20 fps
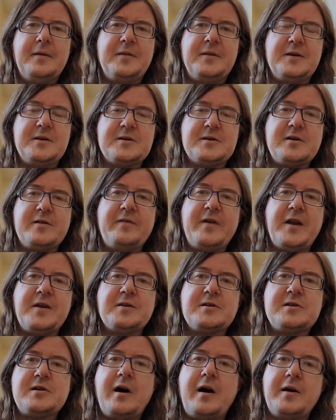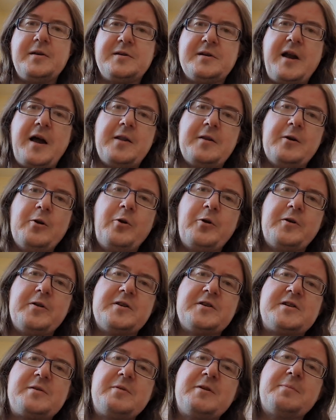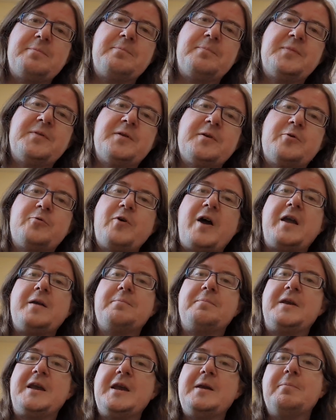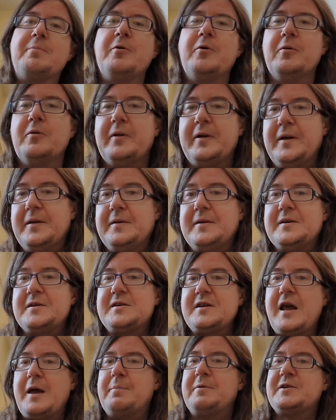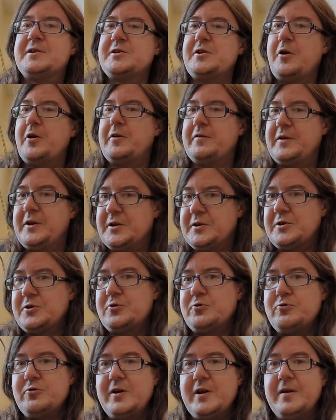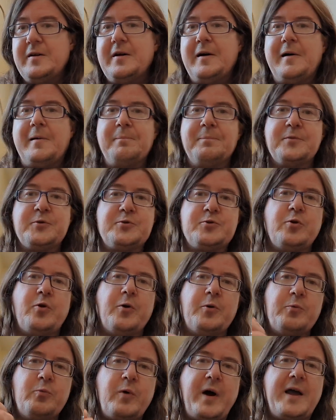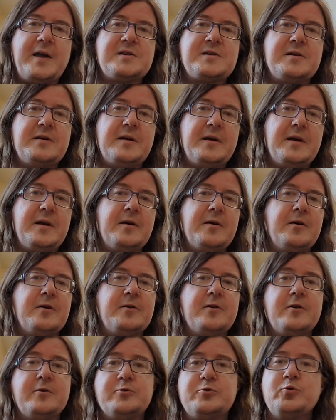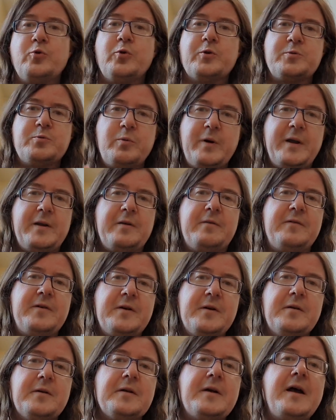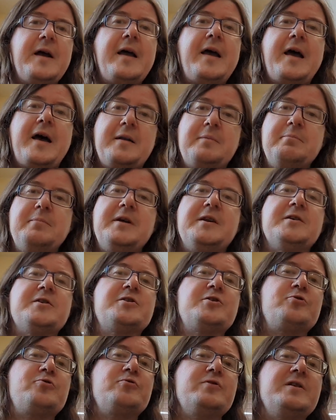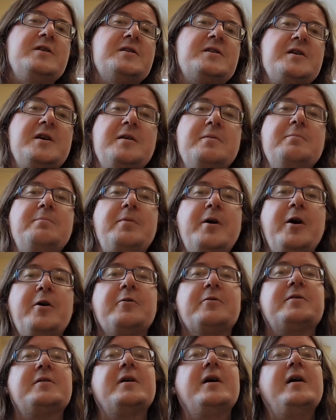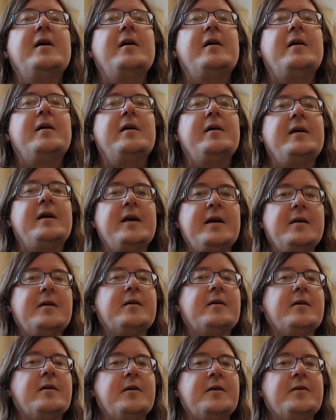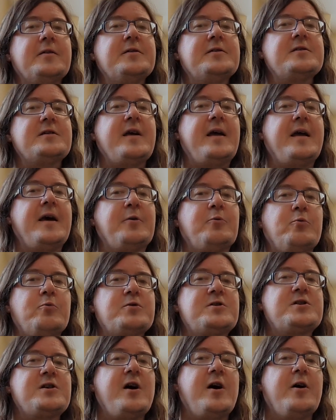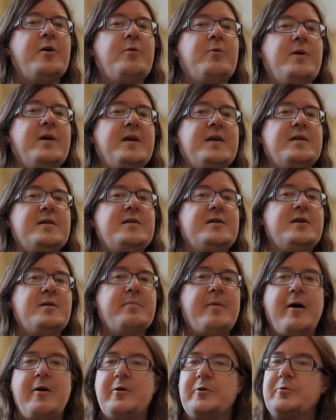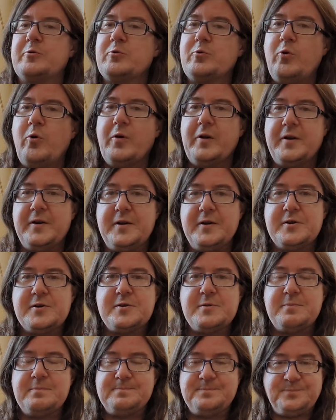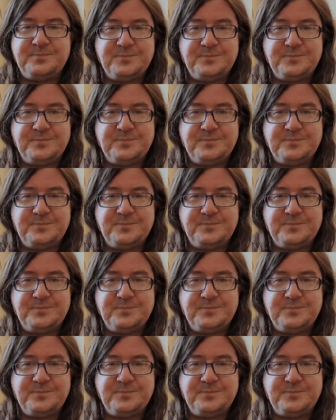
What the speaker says: These events tied together. Some of the great people in this episode of history, John Wesley and George Whitefield, had ministries in both England and also in the American colonies.